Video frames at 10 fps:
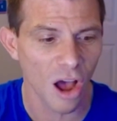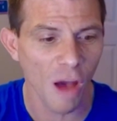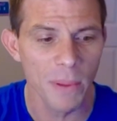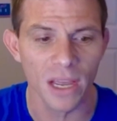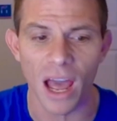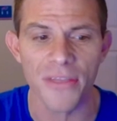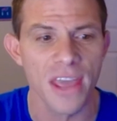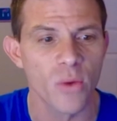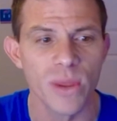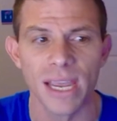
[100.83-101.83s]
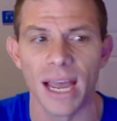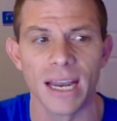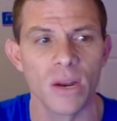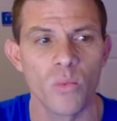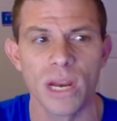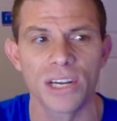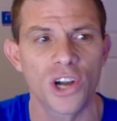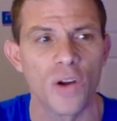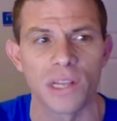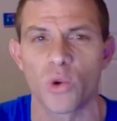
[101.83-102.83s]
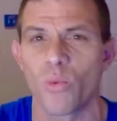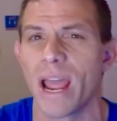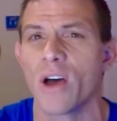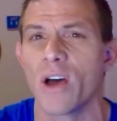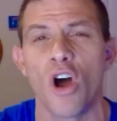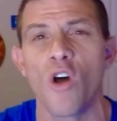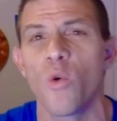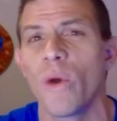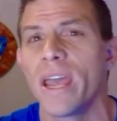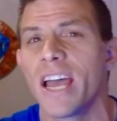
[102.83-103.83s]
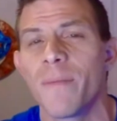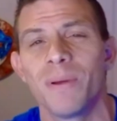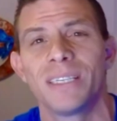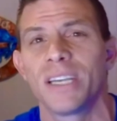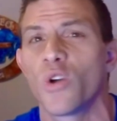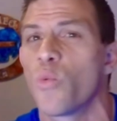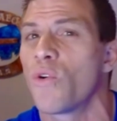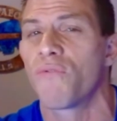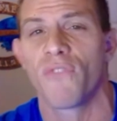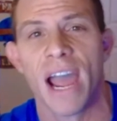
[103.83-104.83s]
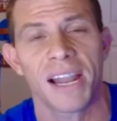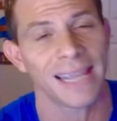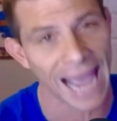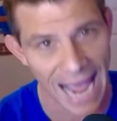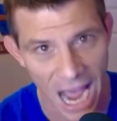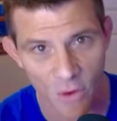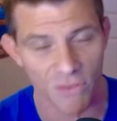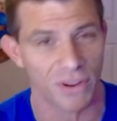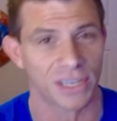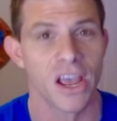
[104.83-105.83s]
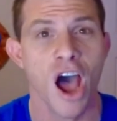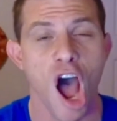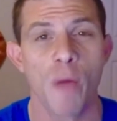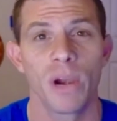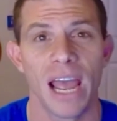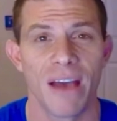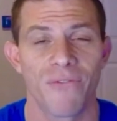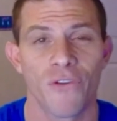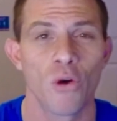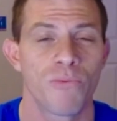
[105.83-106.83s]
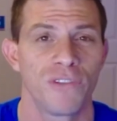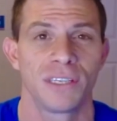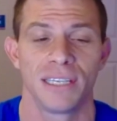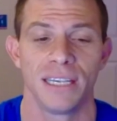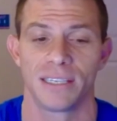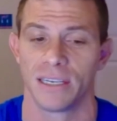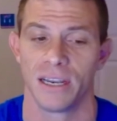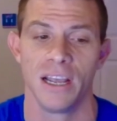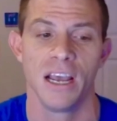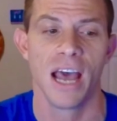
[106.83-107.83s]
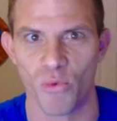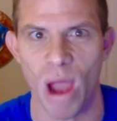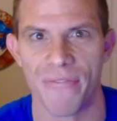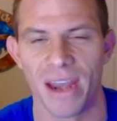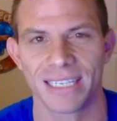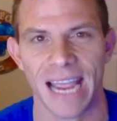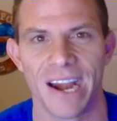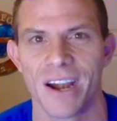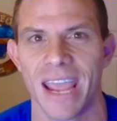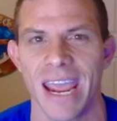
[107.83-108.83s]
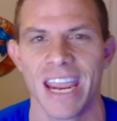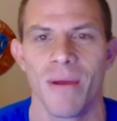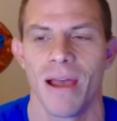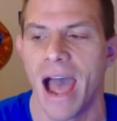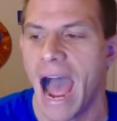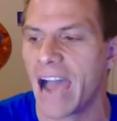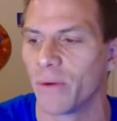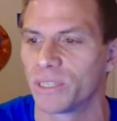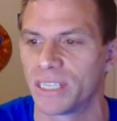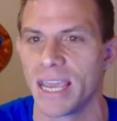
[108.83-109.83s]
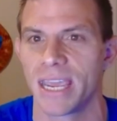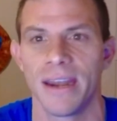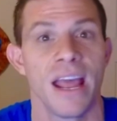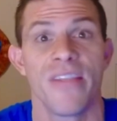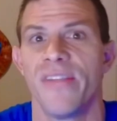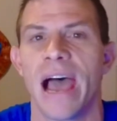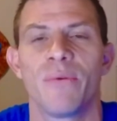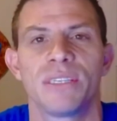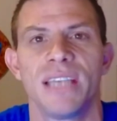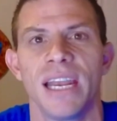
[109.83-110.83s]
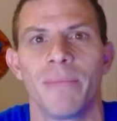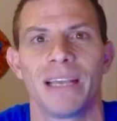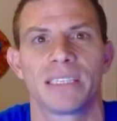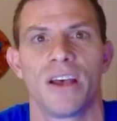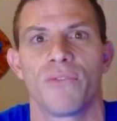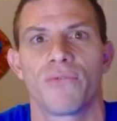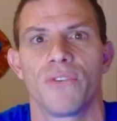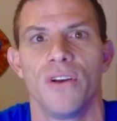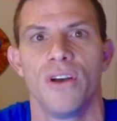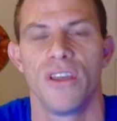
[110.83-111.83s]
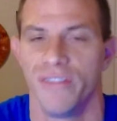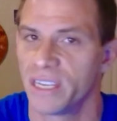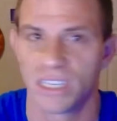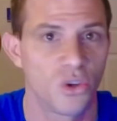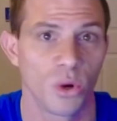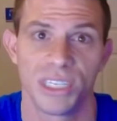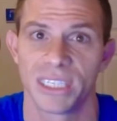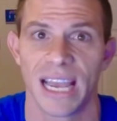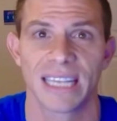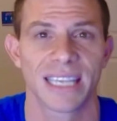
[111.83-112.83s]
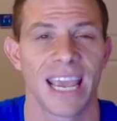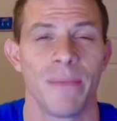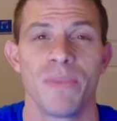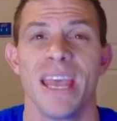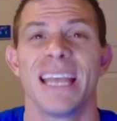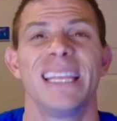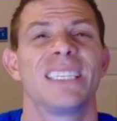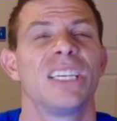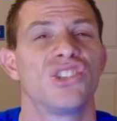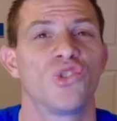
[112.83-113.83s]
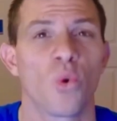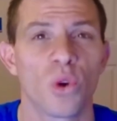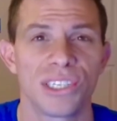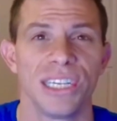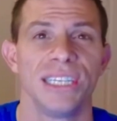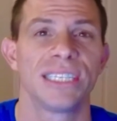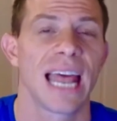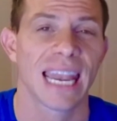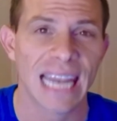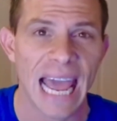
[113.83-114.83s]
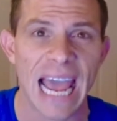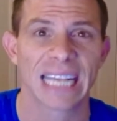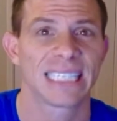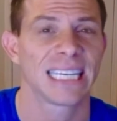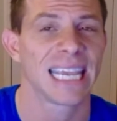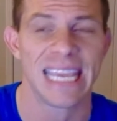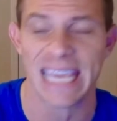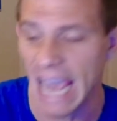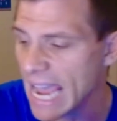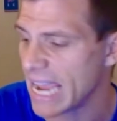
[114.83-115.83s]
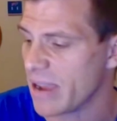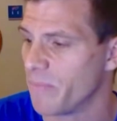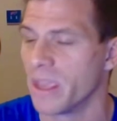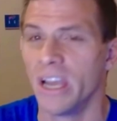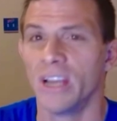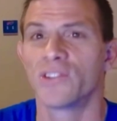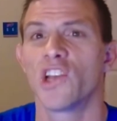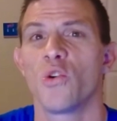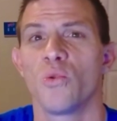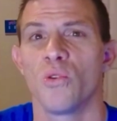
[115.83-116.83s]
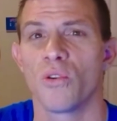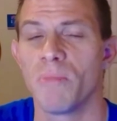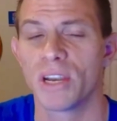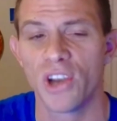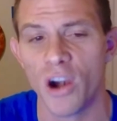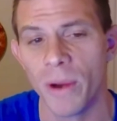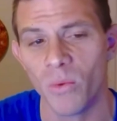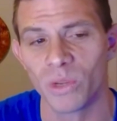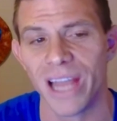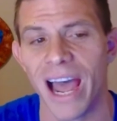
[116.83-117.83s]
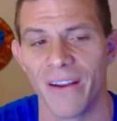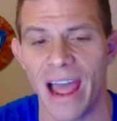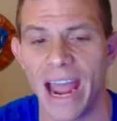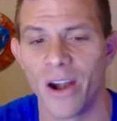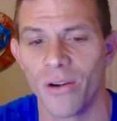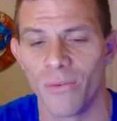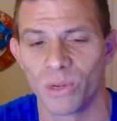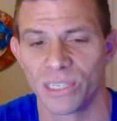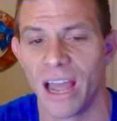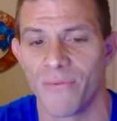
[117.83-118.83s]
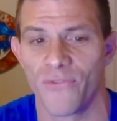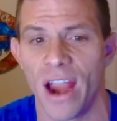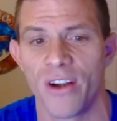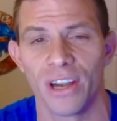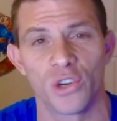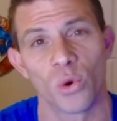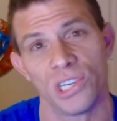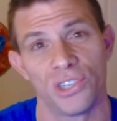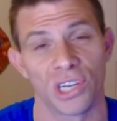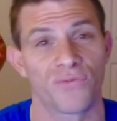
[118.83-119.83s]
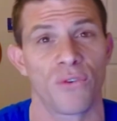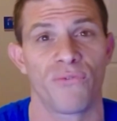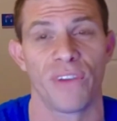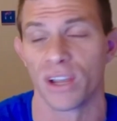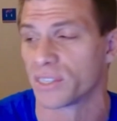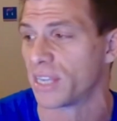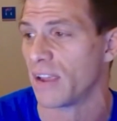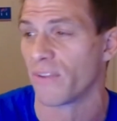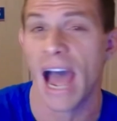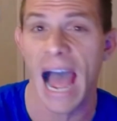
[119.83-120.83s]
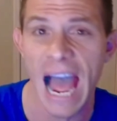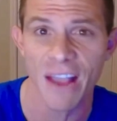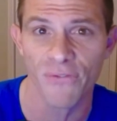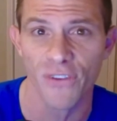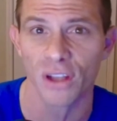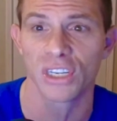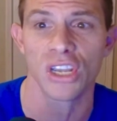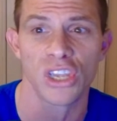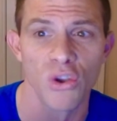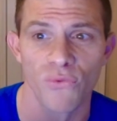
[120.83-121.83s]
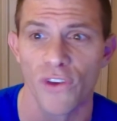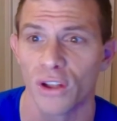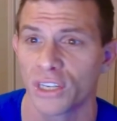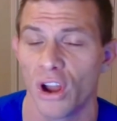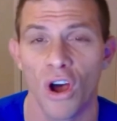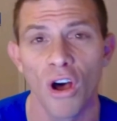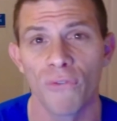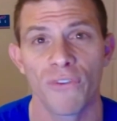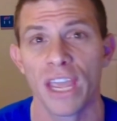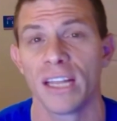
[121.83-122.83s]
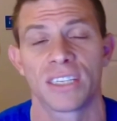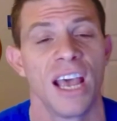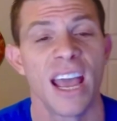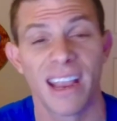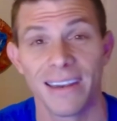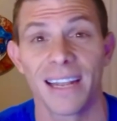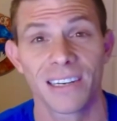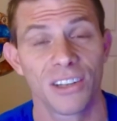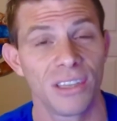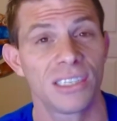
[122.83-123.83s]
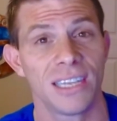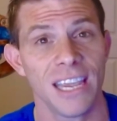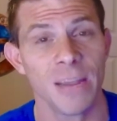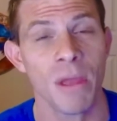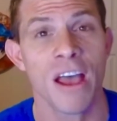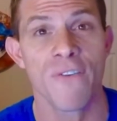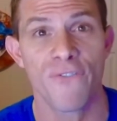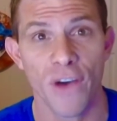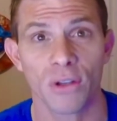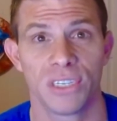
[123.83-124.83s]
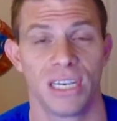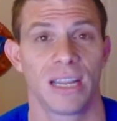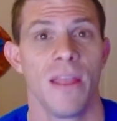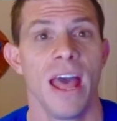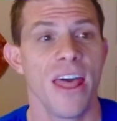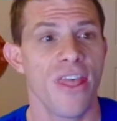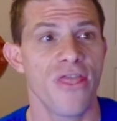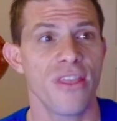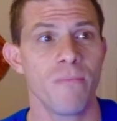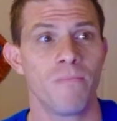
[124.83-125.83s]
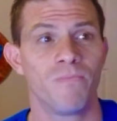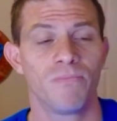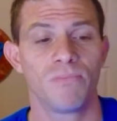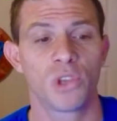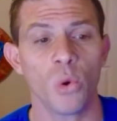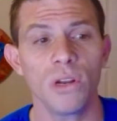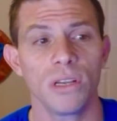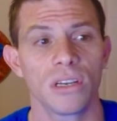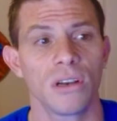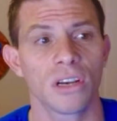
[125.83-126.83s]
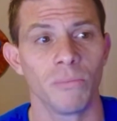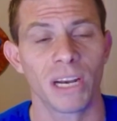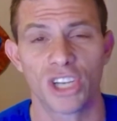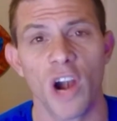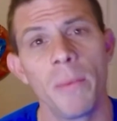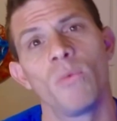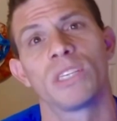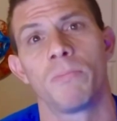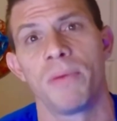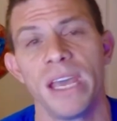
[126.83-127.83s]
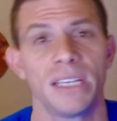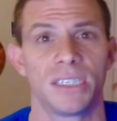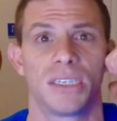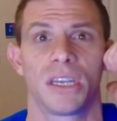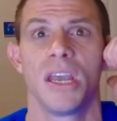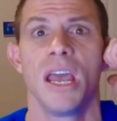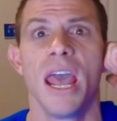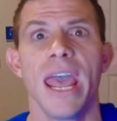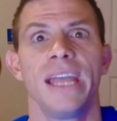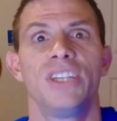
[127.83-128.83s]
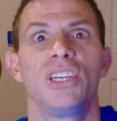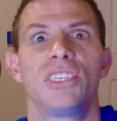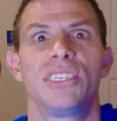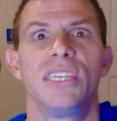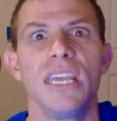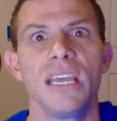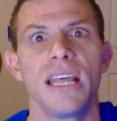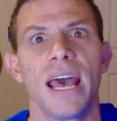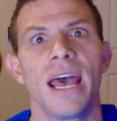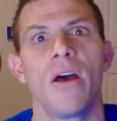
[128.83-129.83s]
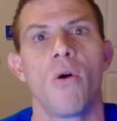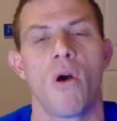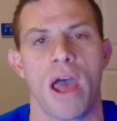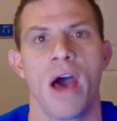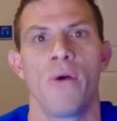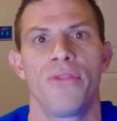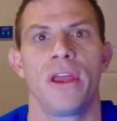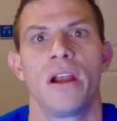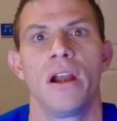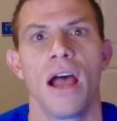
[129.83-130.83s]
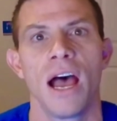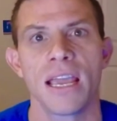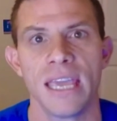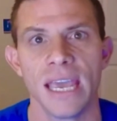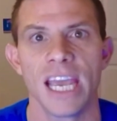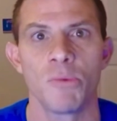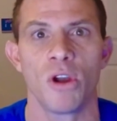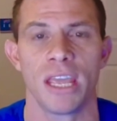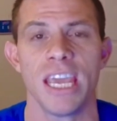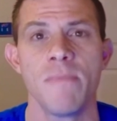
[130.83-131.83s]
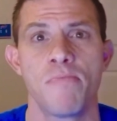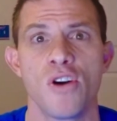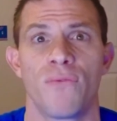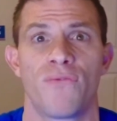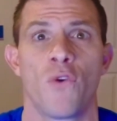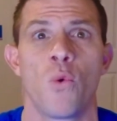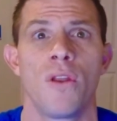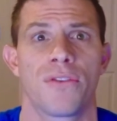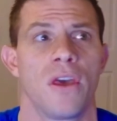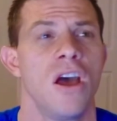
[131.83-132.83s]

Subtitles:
I think we can turn this around all the way up until we're finally out of it. I'm gonna have hope for the season. Throughout that entire game, I was saying to myself, this is Dorsey's last game. This is Dorsey's last game. So McDermott was not firing Dorsey just for a failsafe. I felt You felt it. All fans connected to this team felt it. McDermott was pissed. And just seeing that out there again, what he put forth